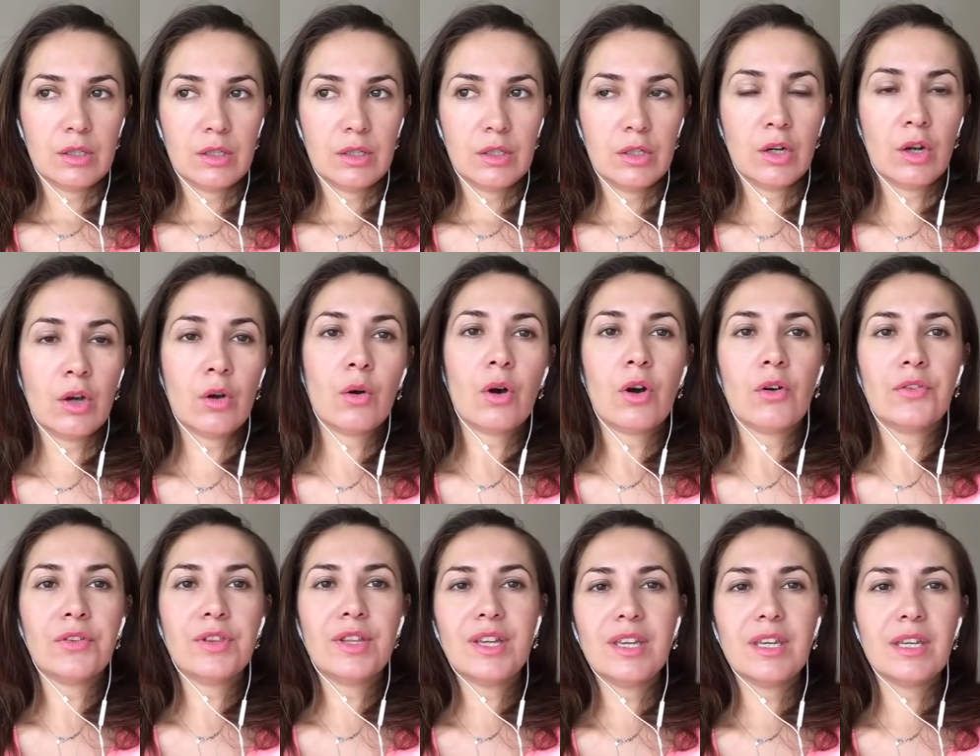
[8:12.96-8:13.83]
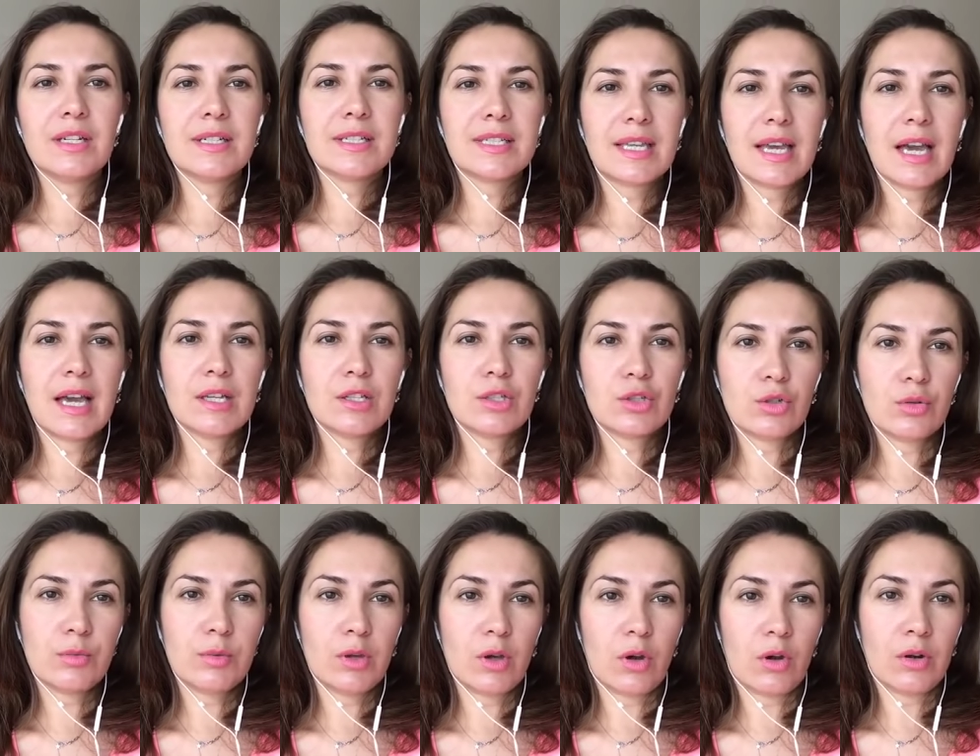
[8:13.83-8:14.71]
You know, over the years, guys,
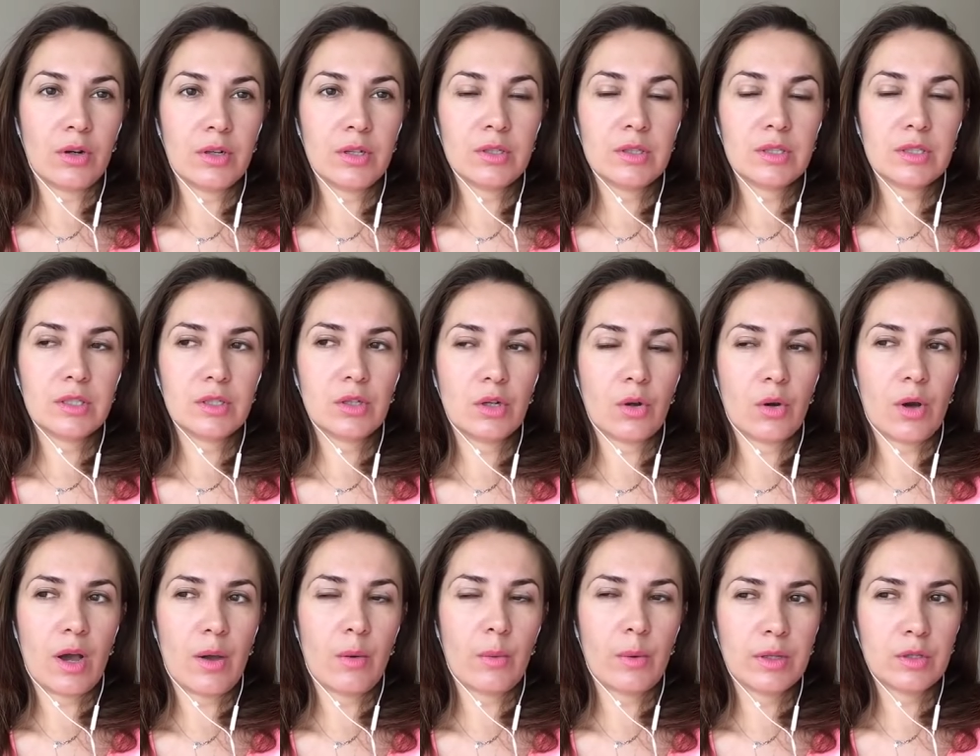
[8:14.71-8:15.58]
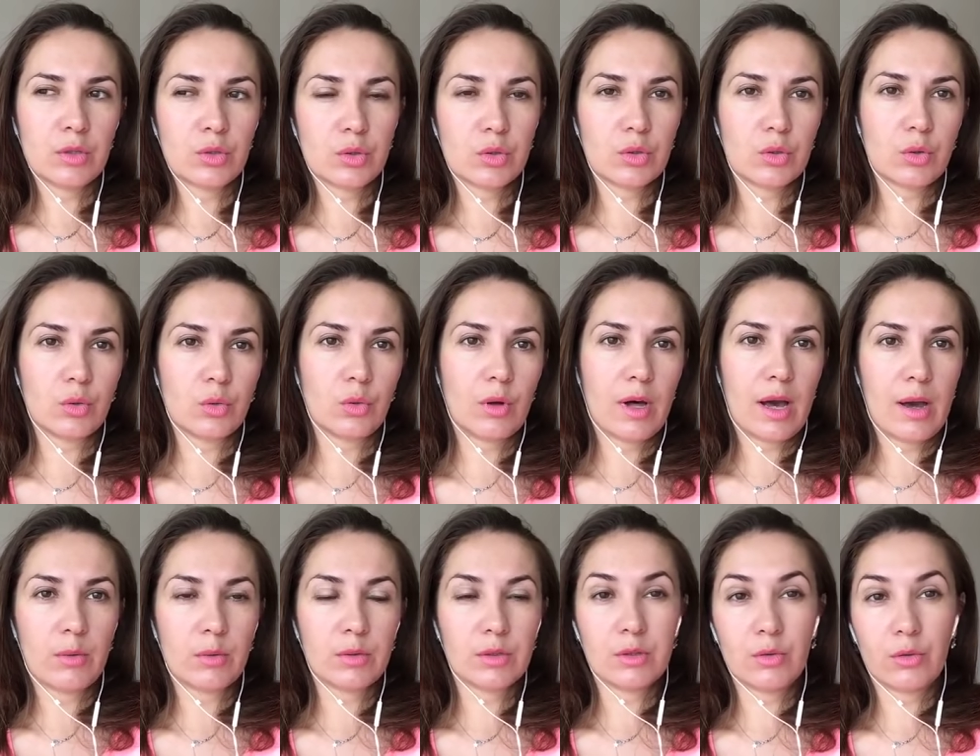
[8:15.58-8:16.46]
to be honest, you know, I went to school. I
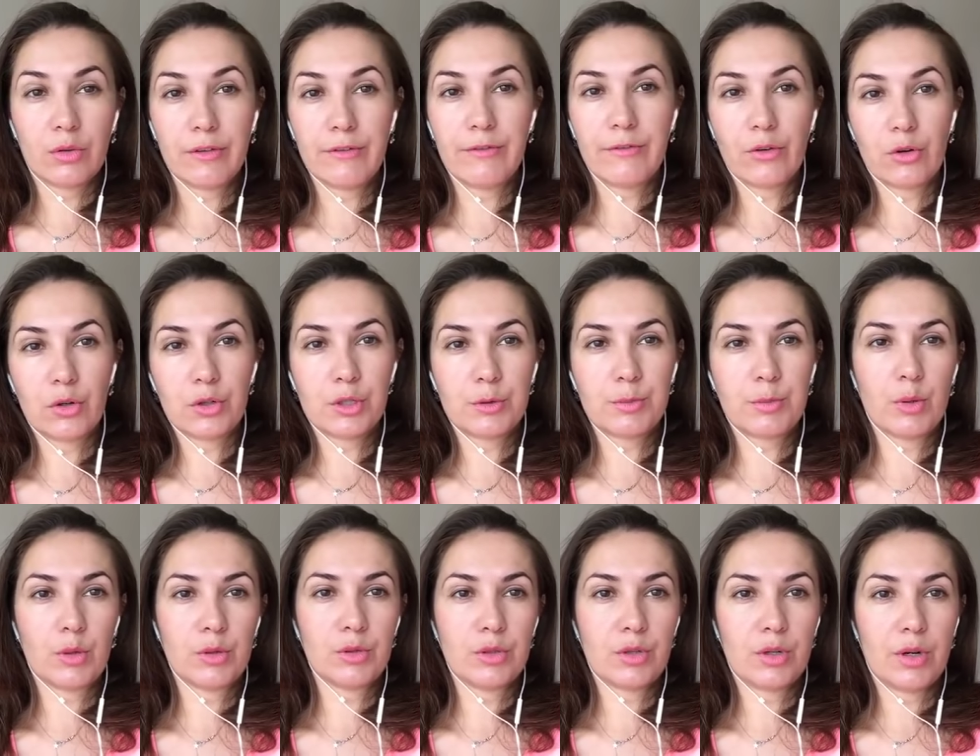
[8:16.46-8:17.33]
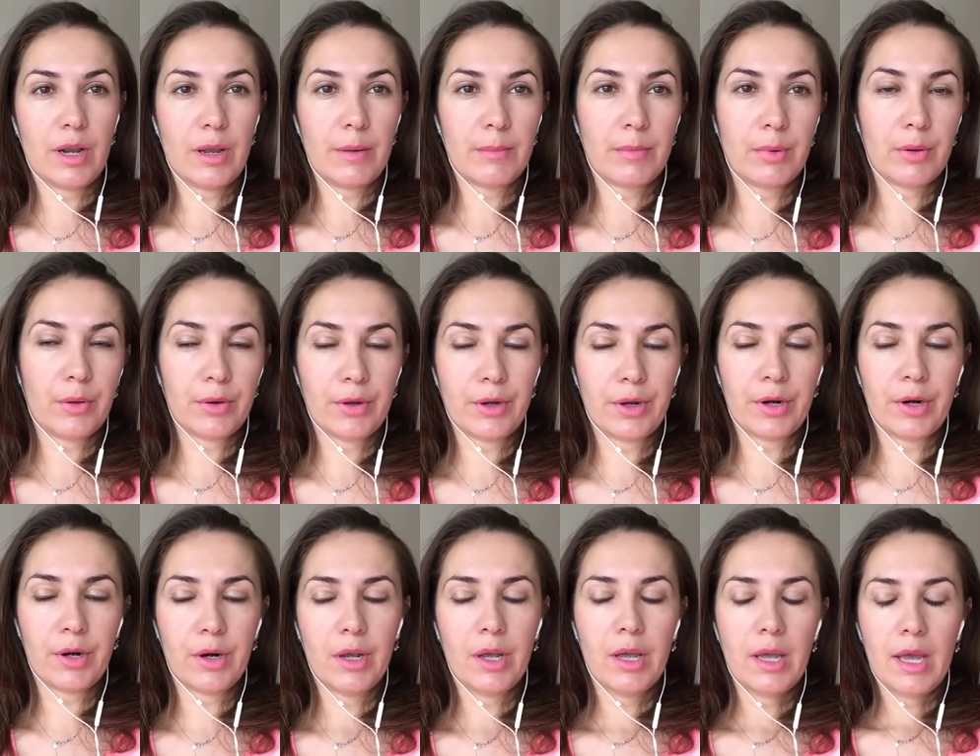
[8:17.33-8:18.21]
was looking for a sponsor,
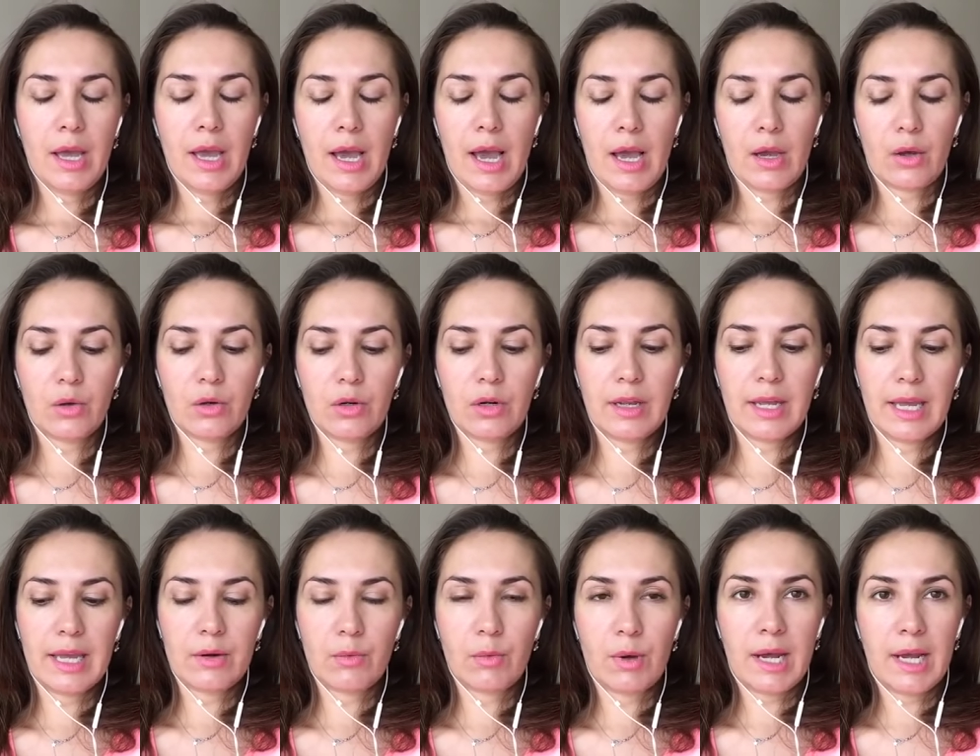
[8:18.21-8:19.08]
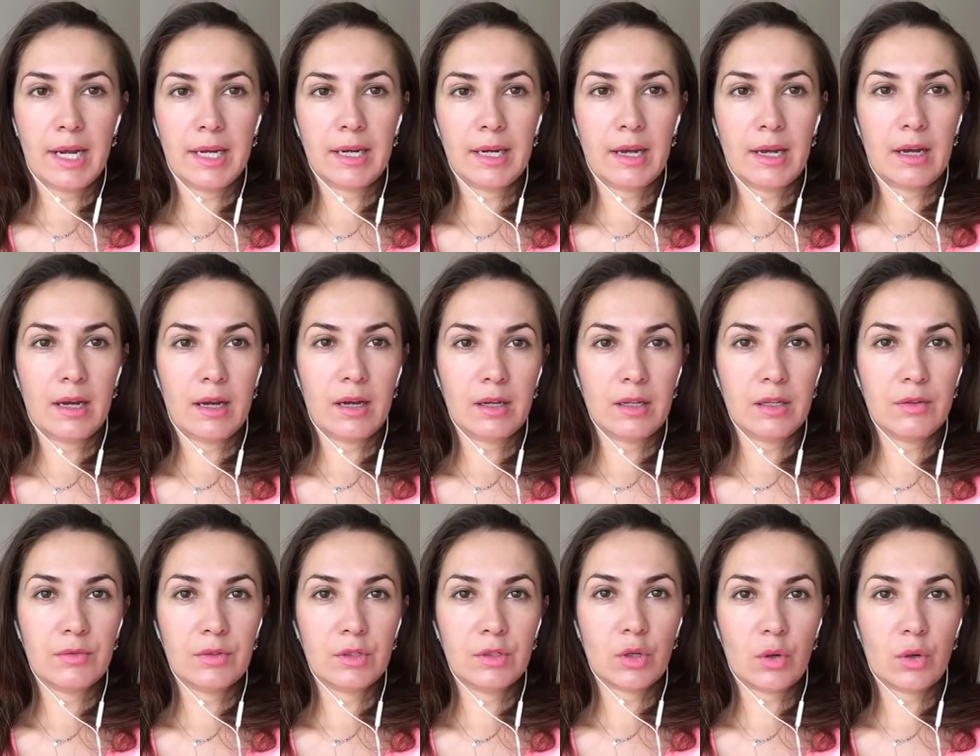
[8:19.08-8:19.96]
employer. I couldn't get one,
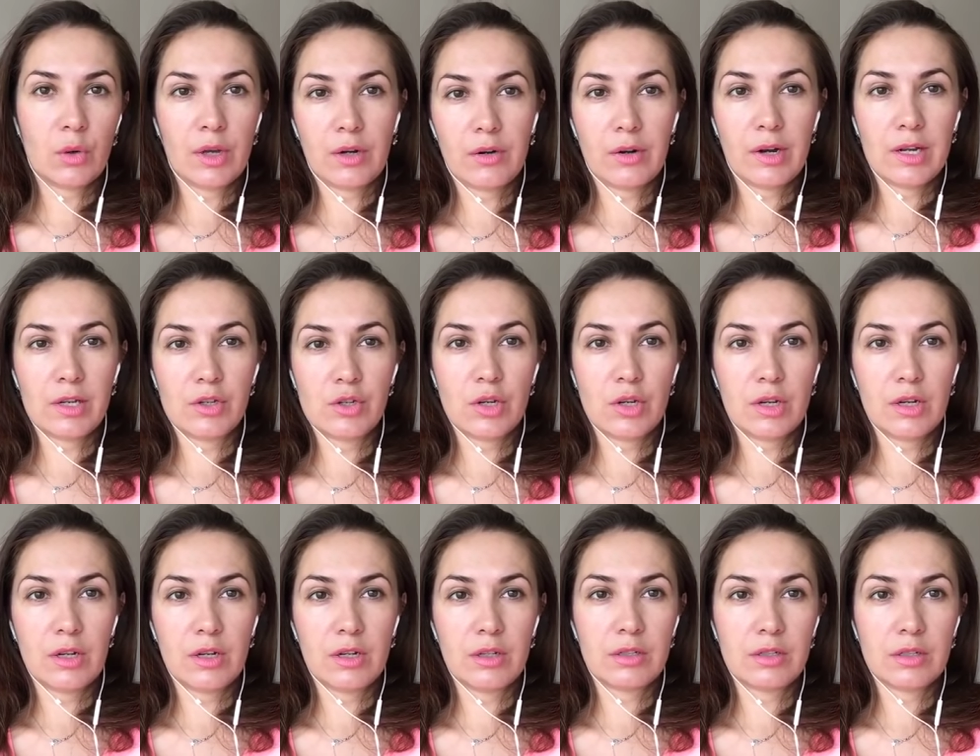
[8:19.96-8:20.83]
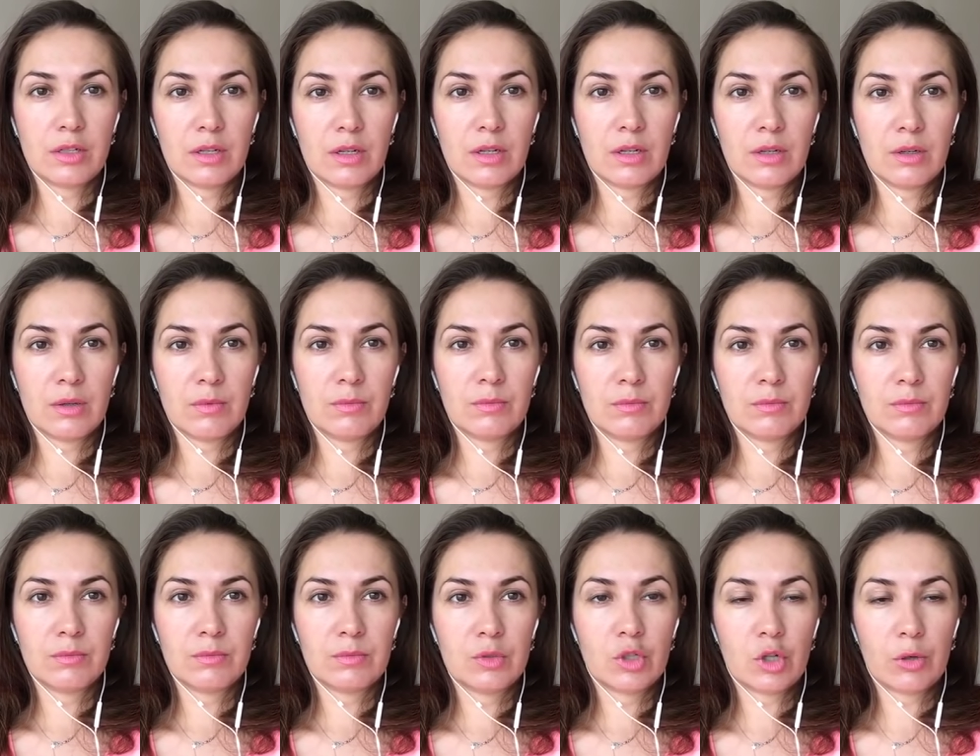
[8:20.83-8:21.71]
even though I graduated
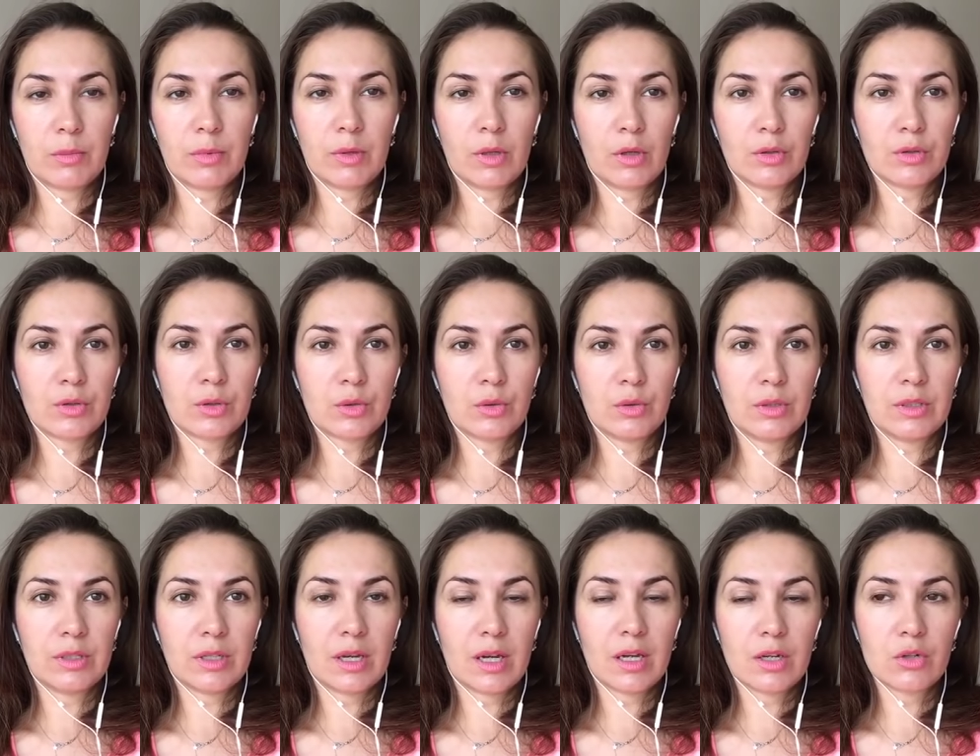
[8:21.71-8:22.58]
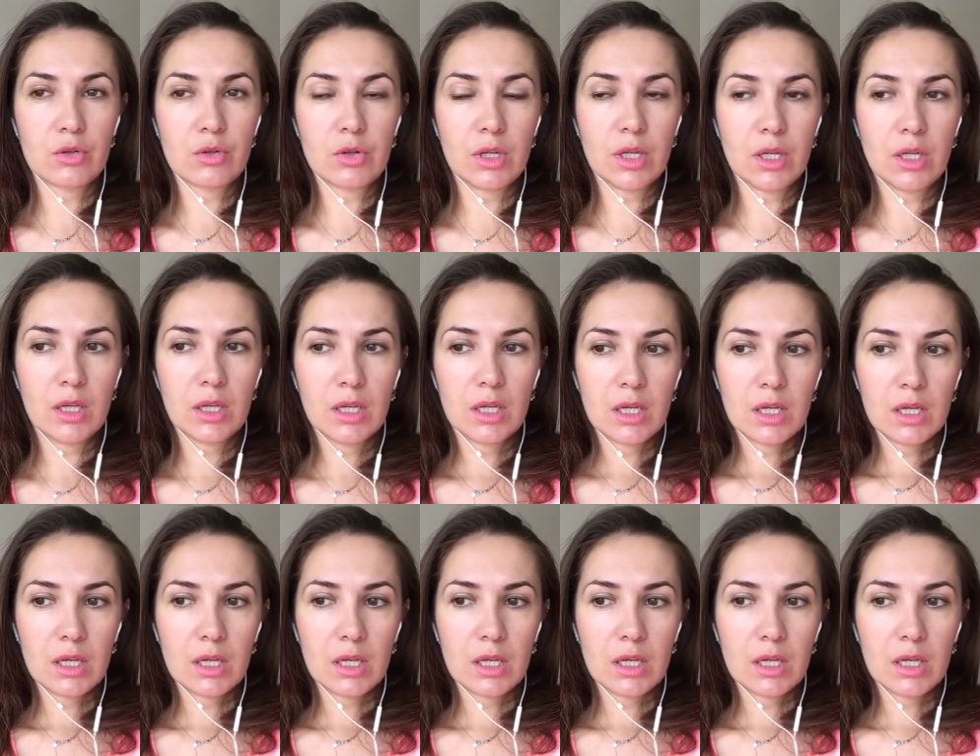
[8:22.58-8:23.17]
top law school in the country.